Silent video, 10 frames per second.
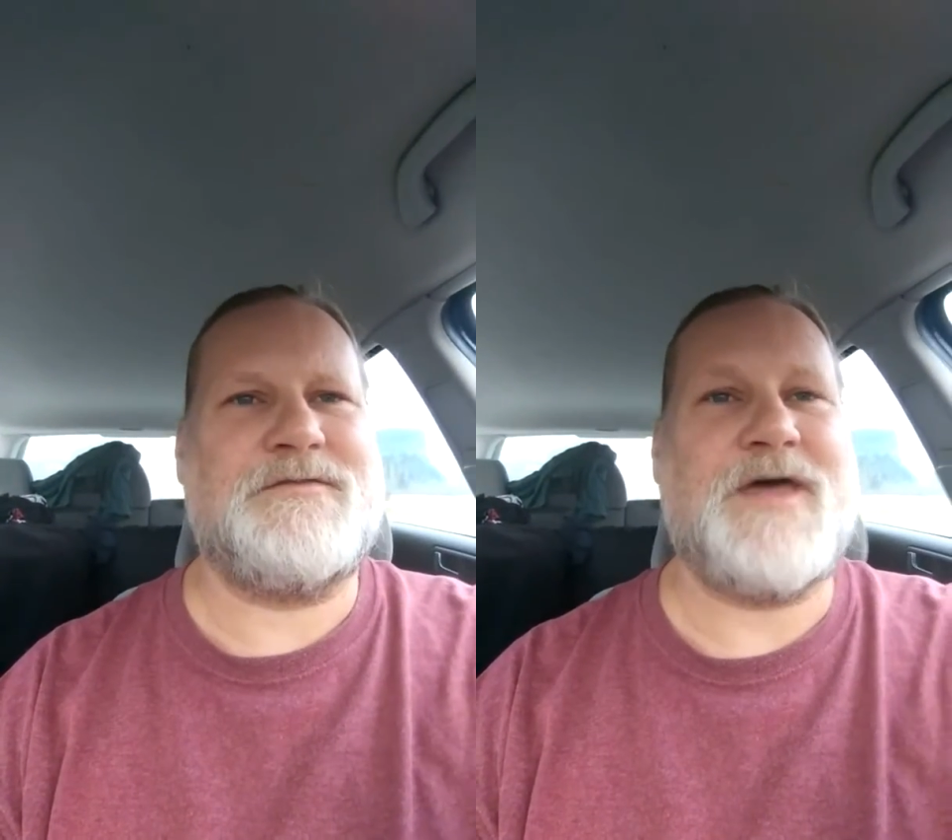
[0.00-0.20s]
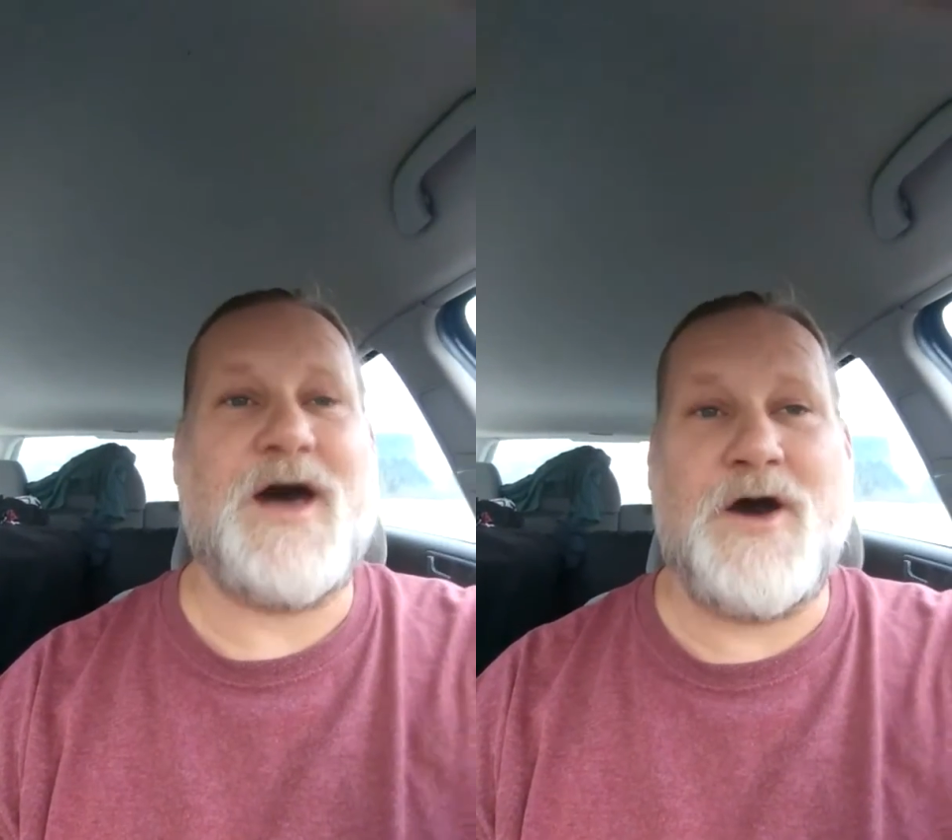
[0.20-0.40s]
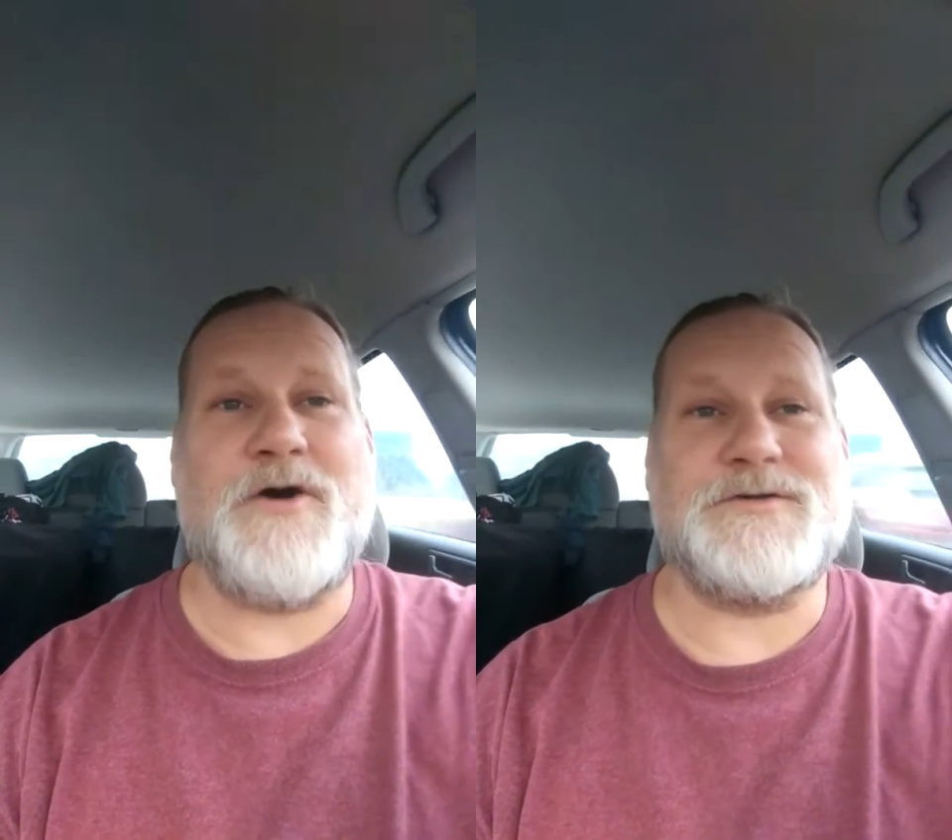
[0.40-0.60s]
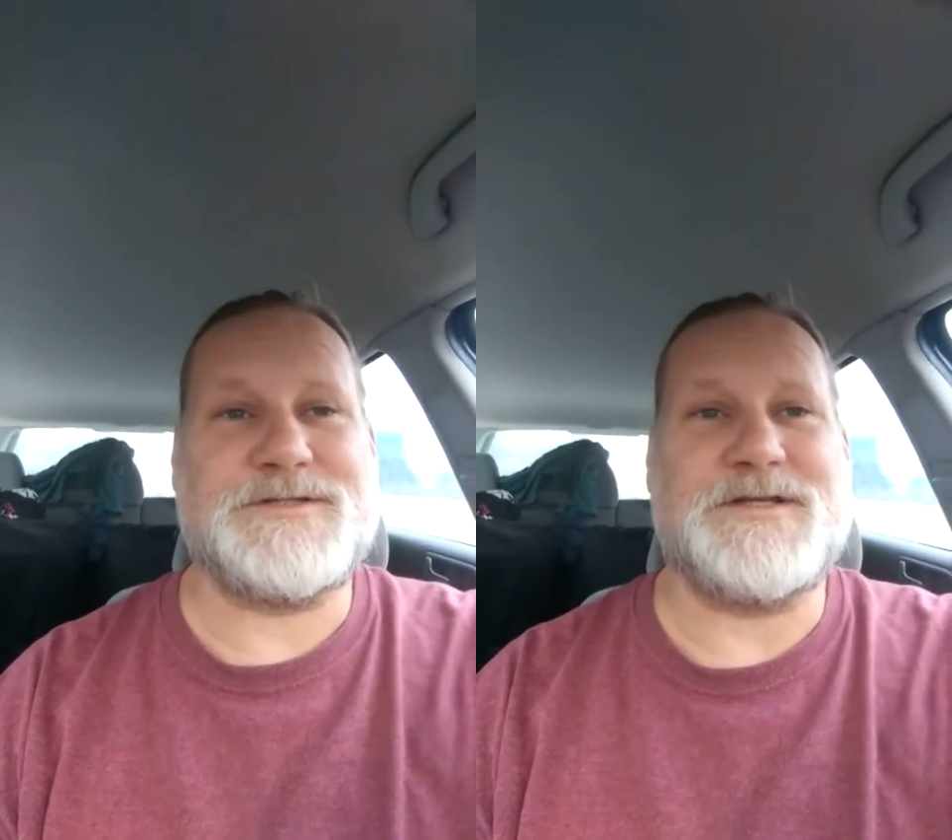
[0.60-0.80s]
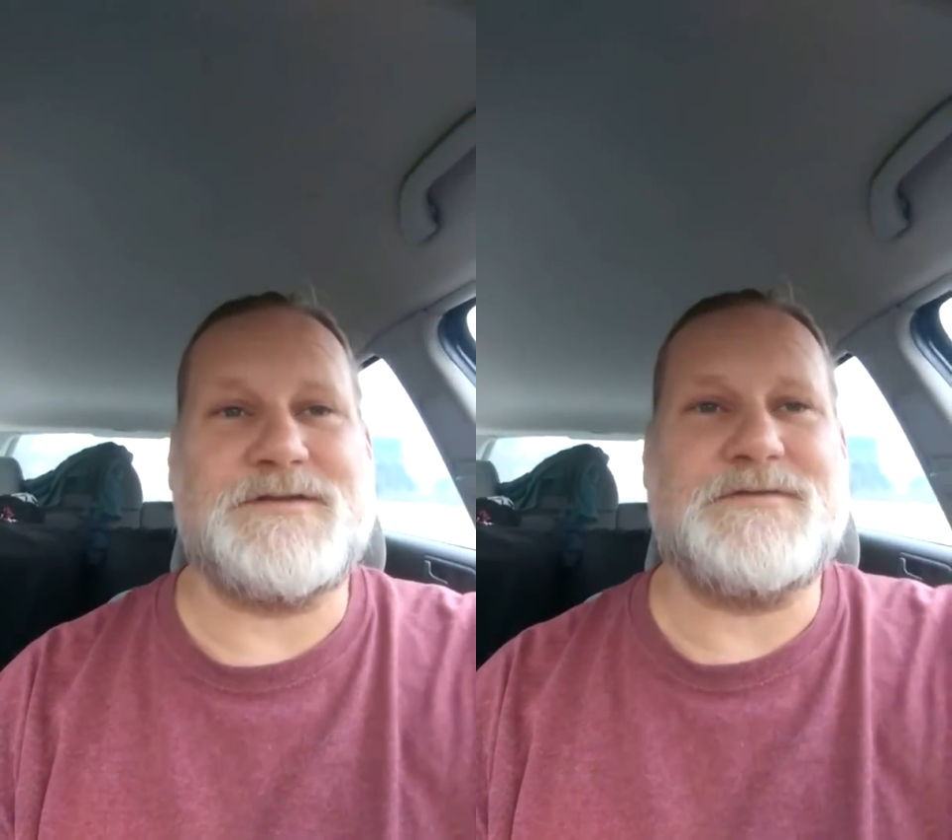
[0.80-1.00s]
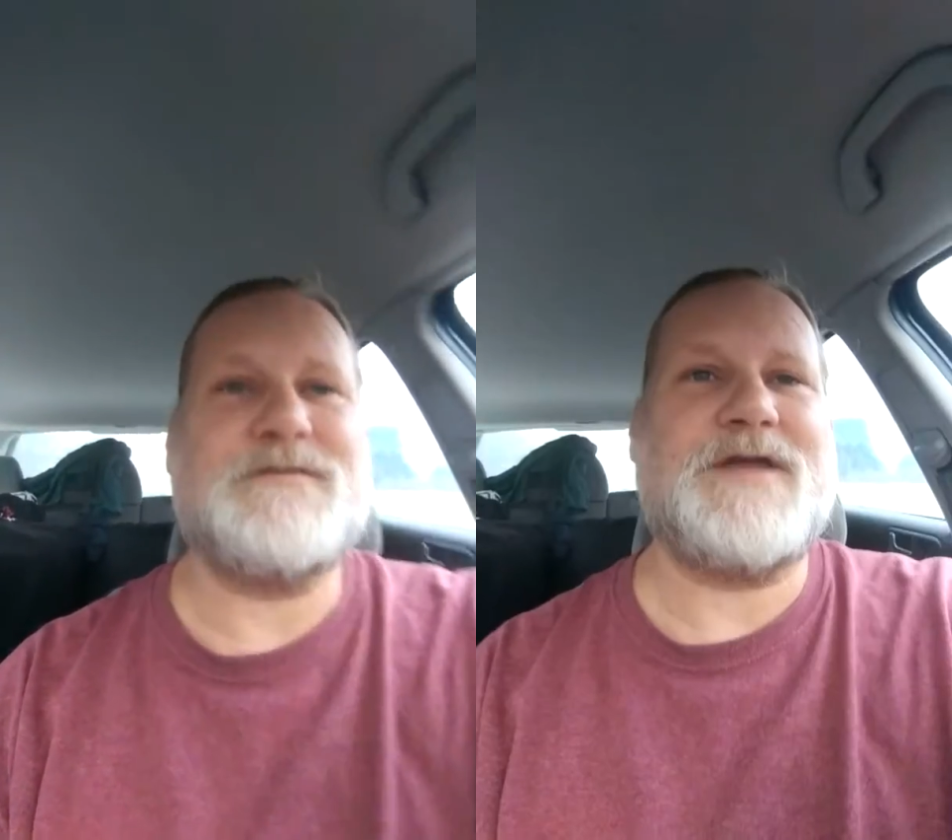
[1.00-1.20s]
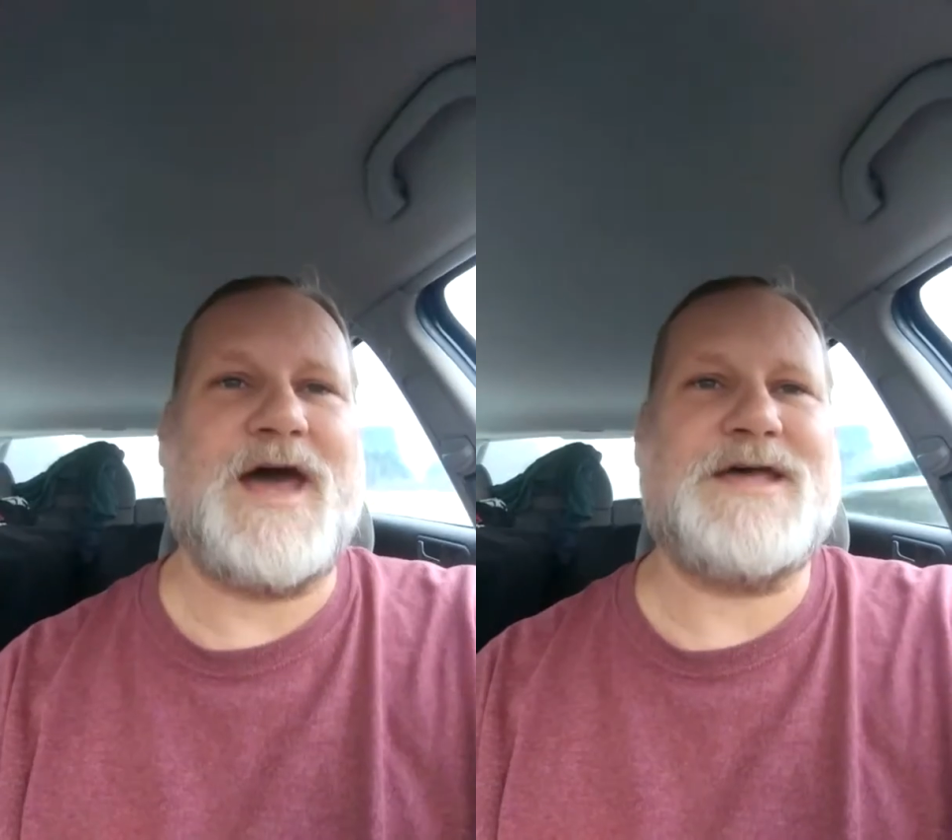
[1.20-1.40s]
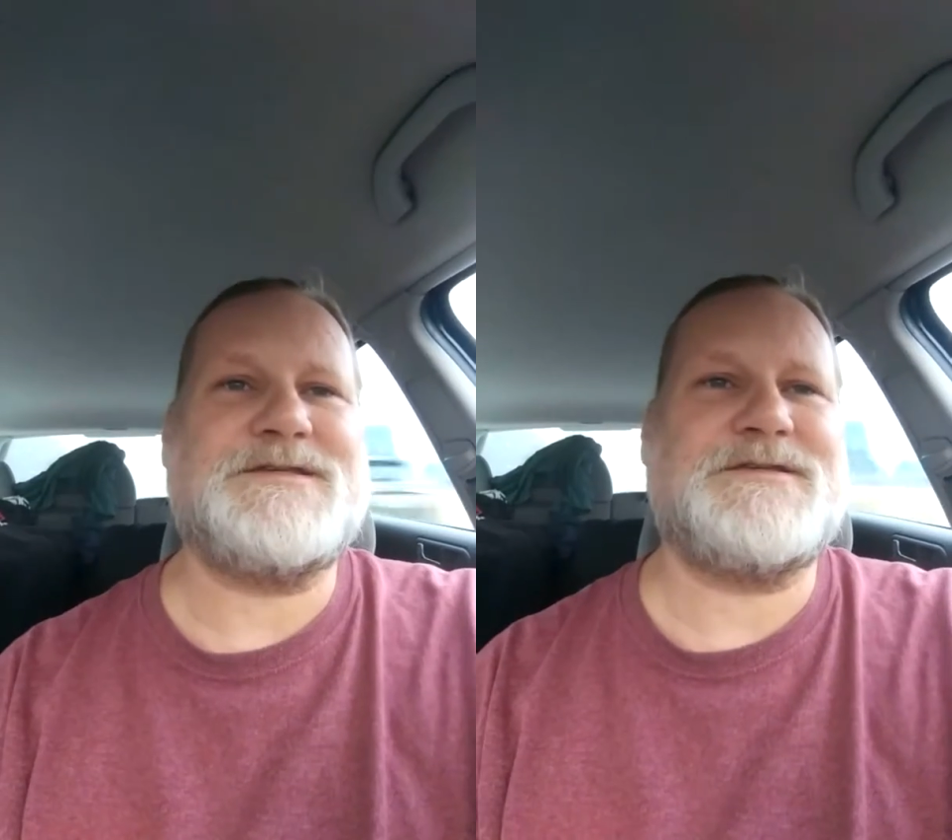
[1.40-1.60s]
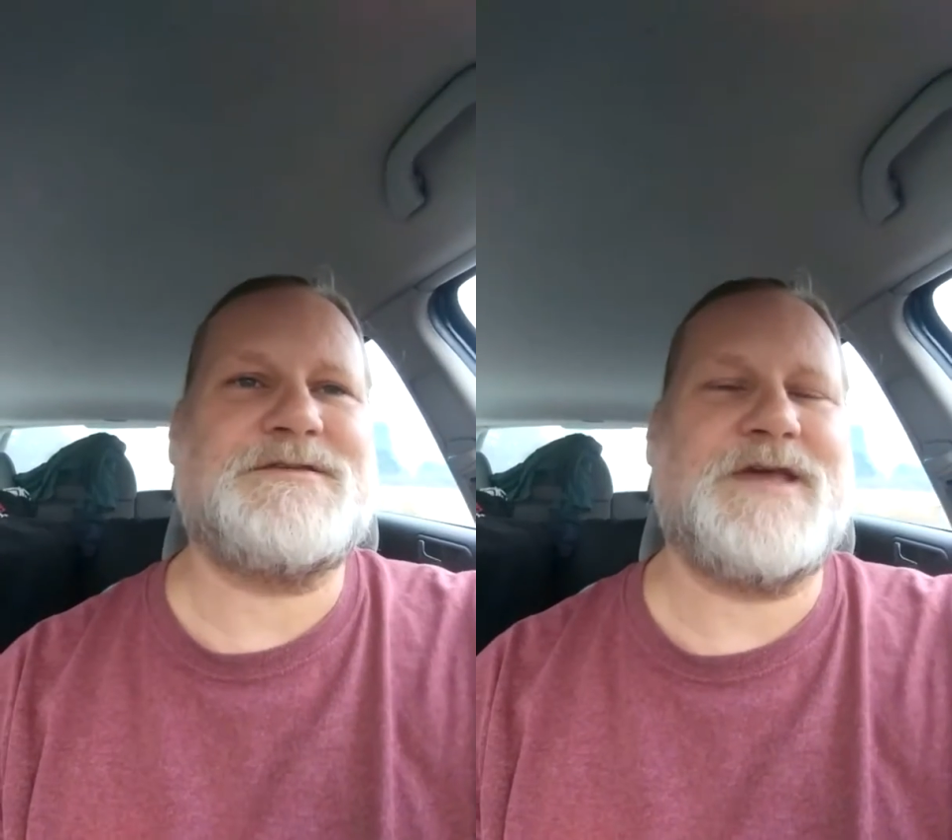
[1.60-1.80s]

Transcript: the host and ask